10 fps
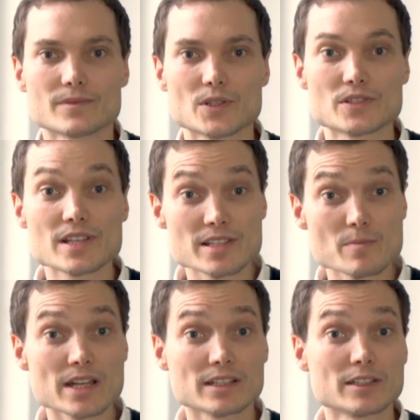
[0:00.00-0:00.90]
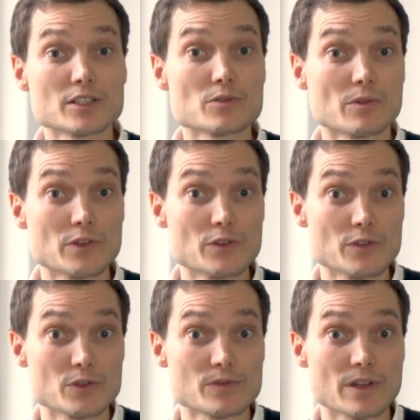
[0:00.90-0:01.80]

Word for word: So systematic literature reviews